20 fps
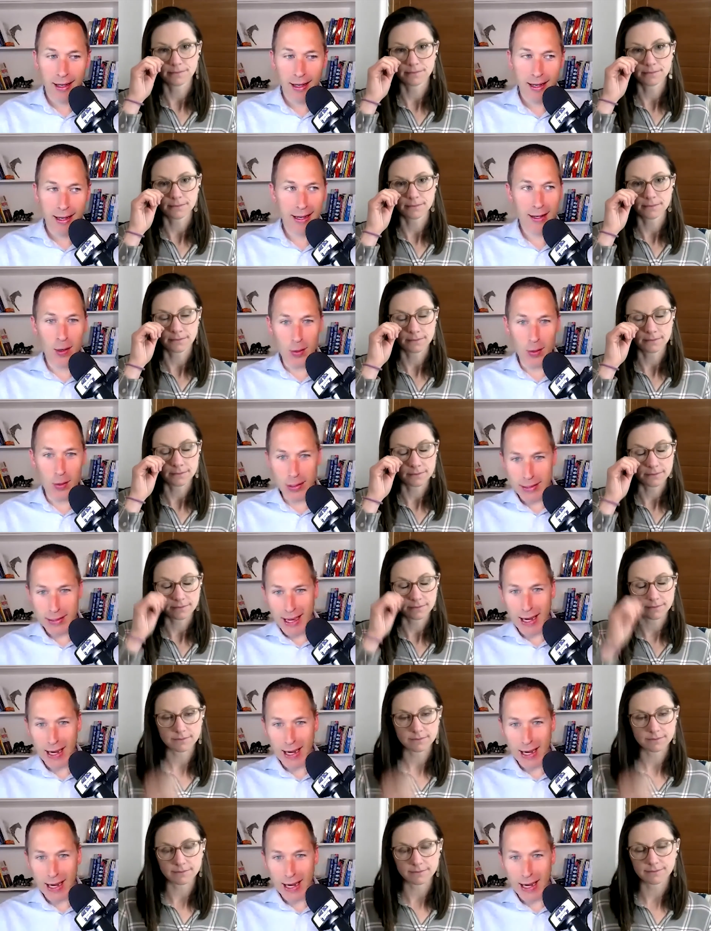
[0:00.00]
Speaker 1: you know, is
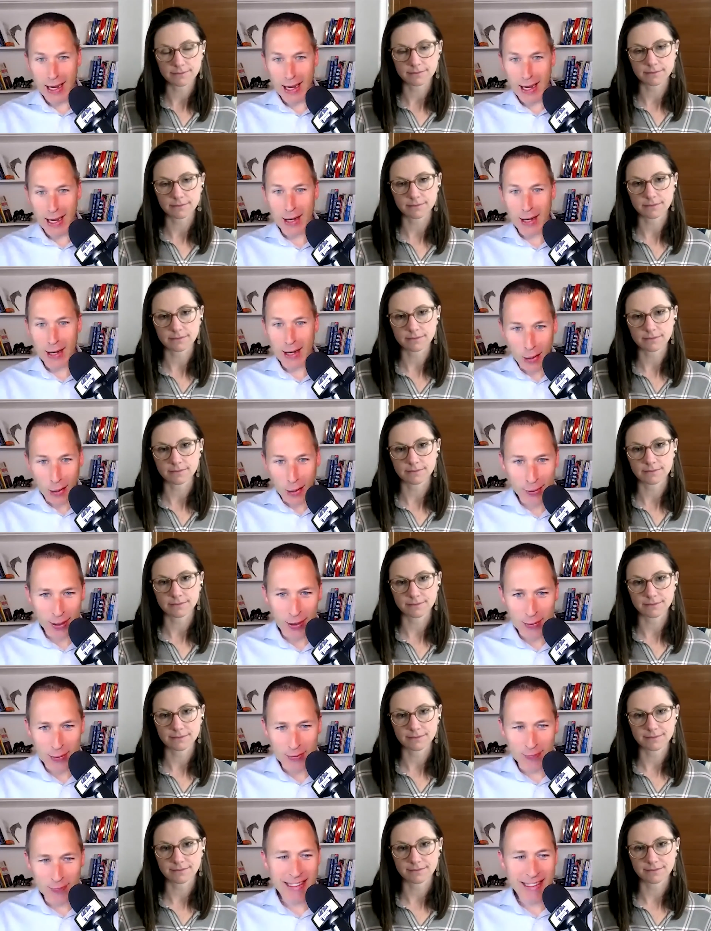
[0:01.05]
that great for note
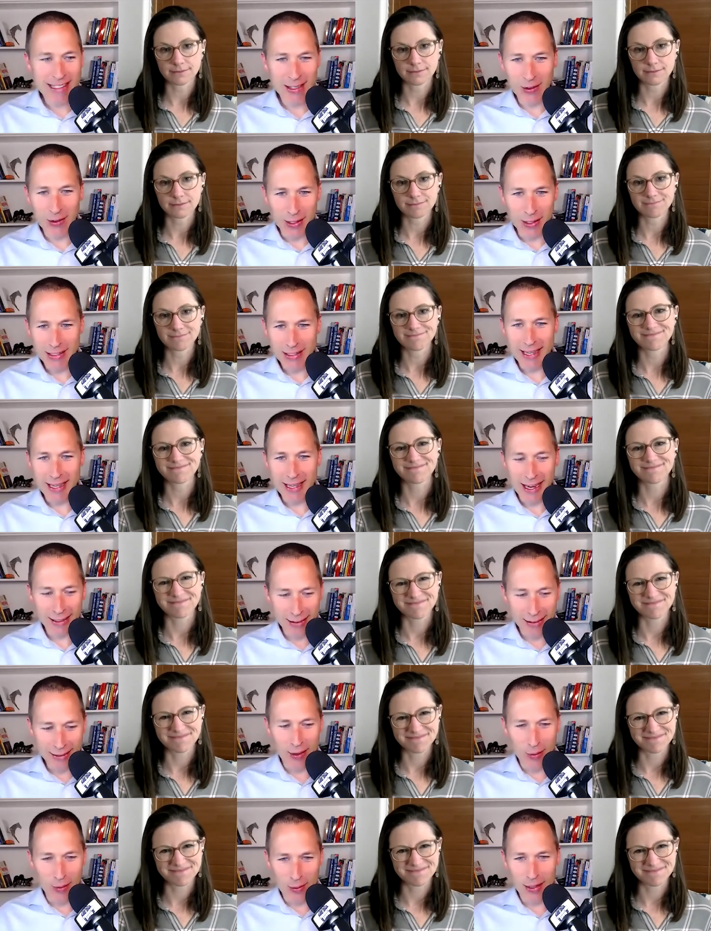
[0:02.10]
investing, or is that,
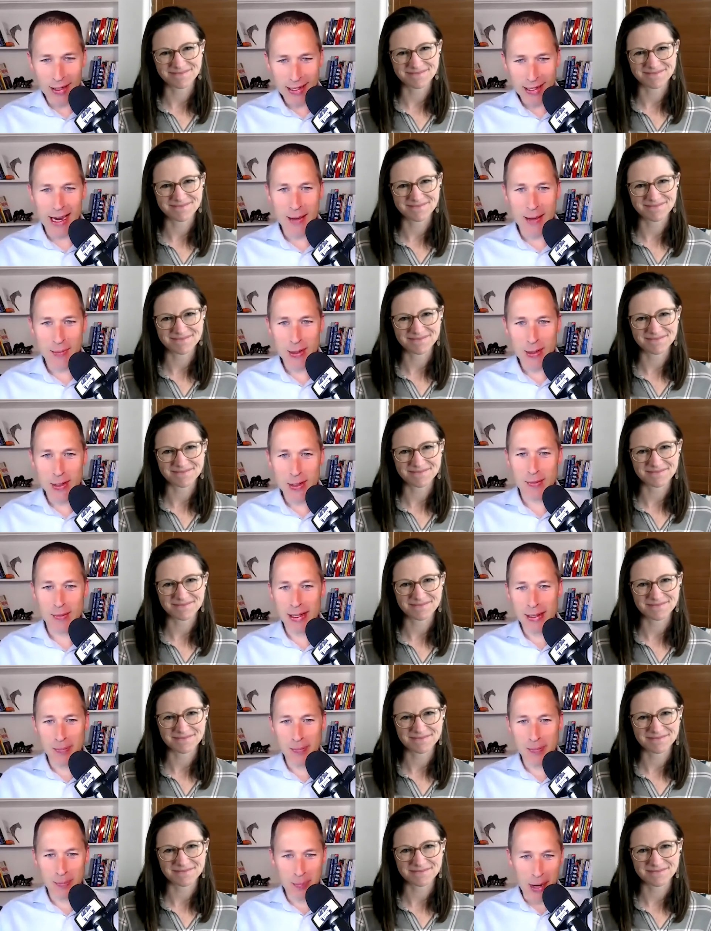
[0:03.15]
you know, a time you
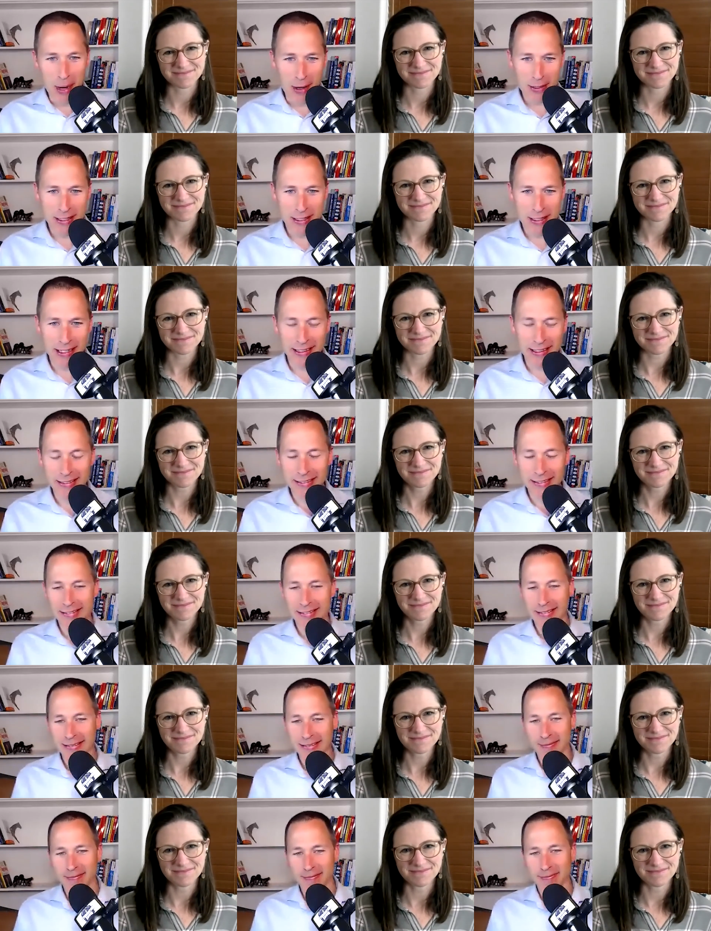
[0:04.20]
should be pausing?
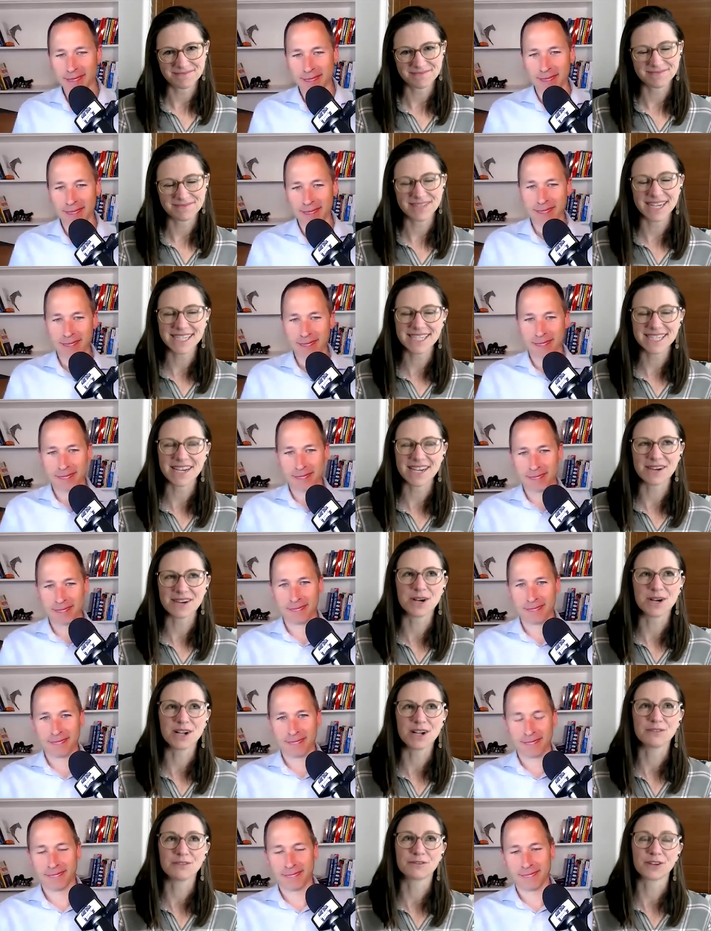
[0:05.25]
Speaker 2: That's uh,
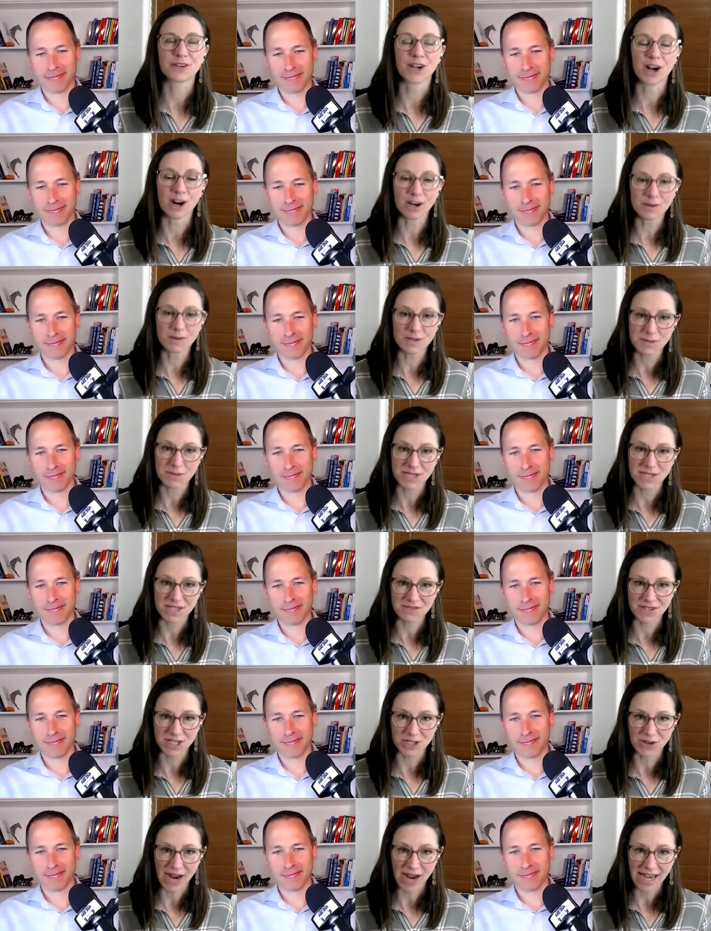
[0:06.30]
well, for our
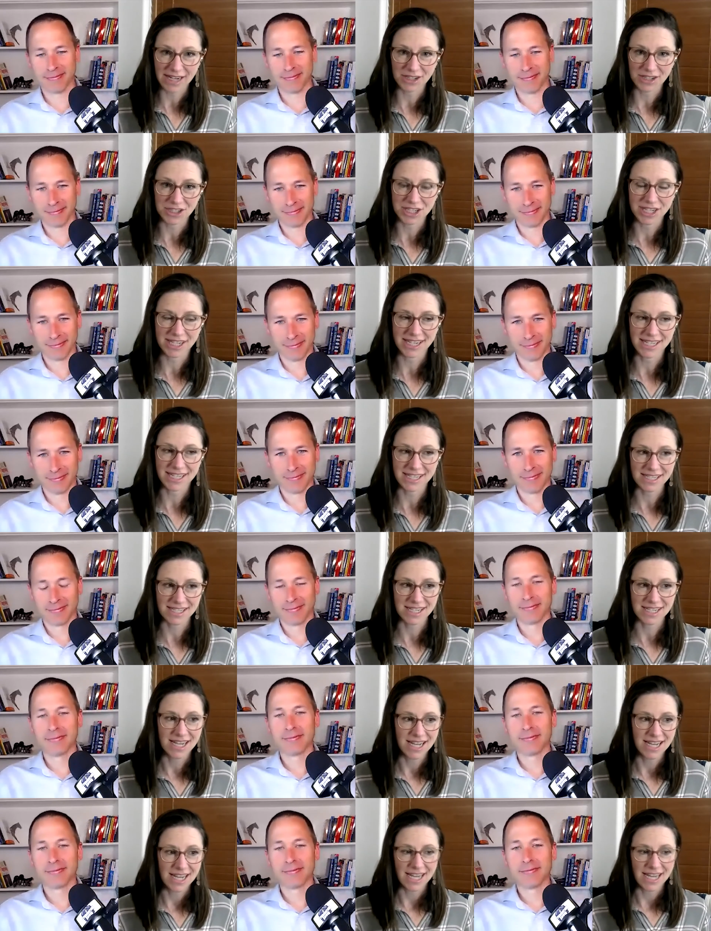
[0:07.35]
specific strategy, it's,
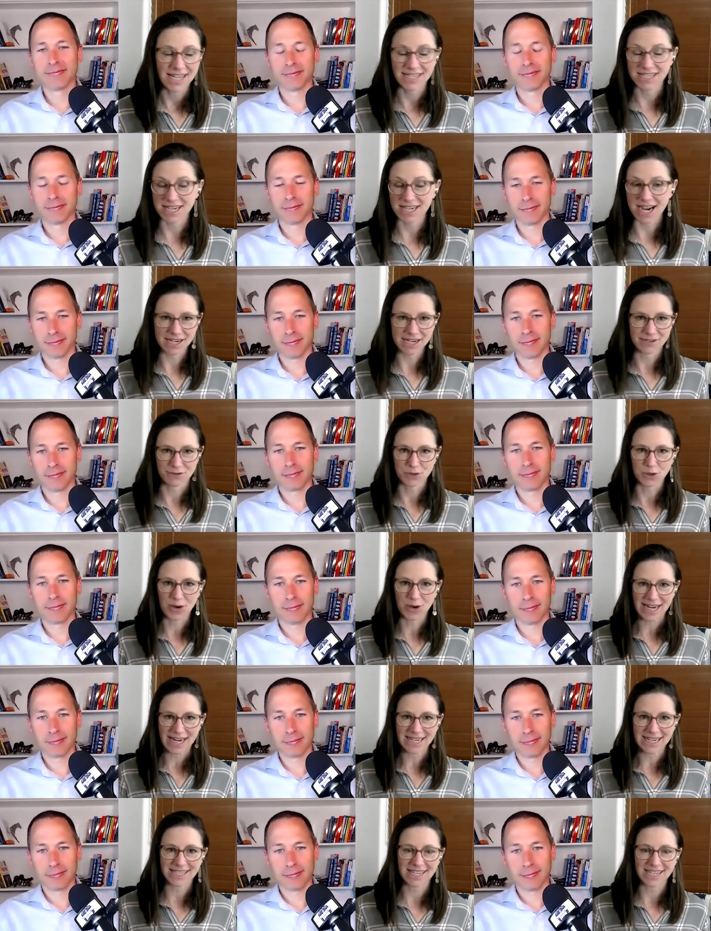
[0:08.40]
it's kind of
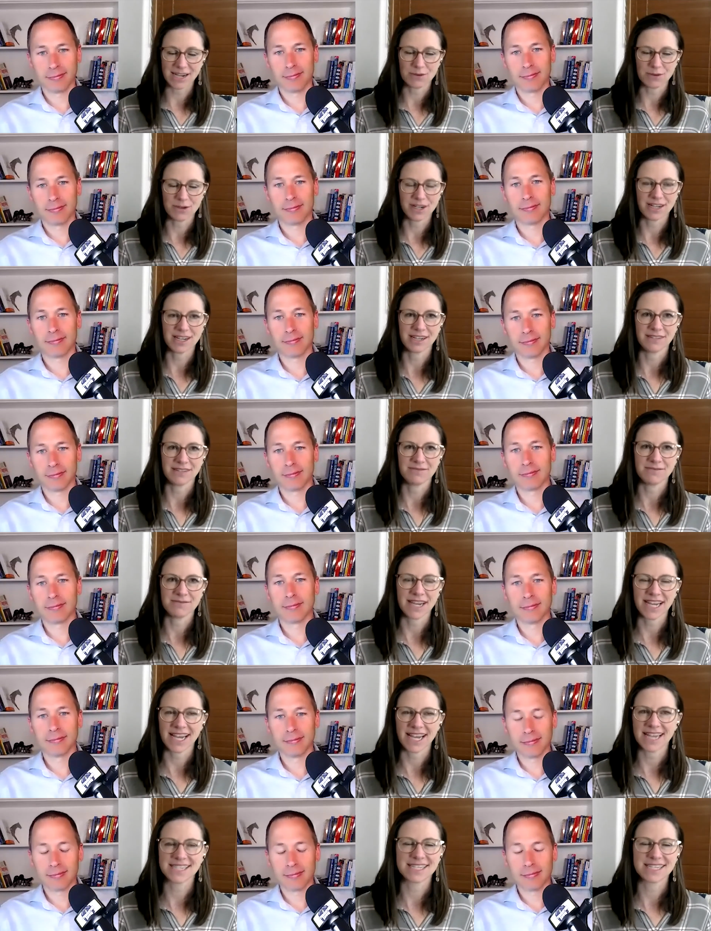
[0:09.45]
great. I would, I, I
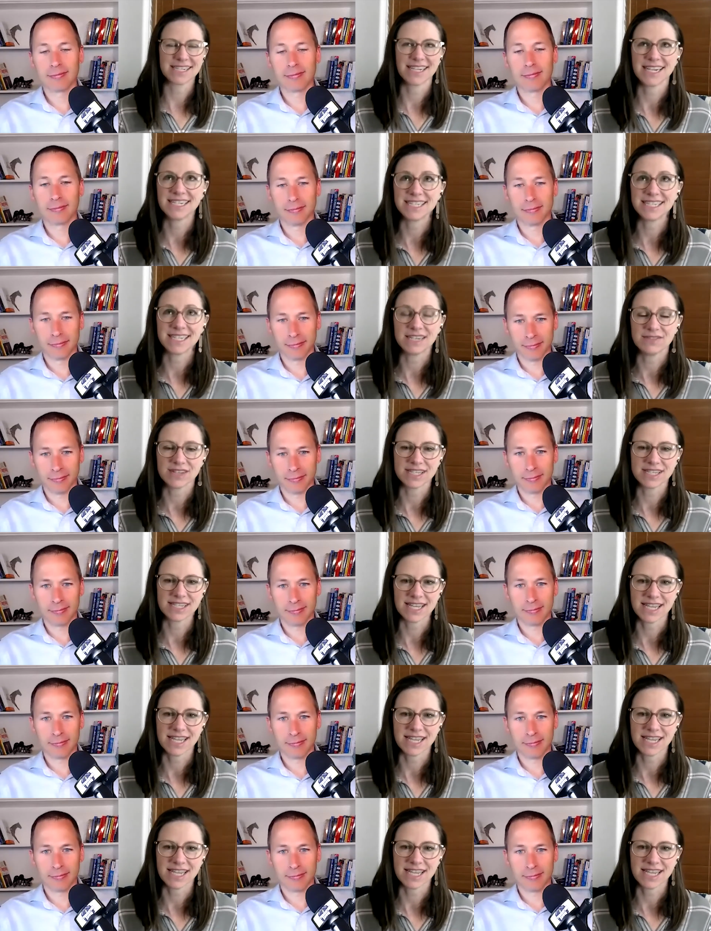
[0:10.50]
hesitate to even say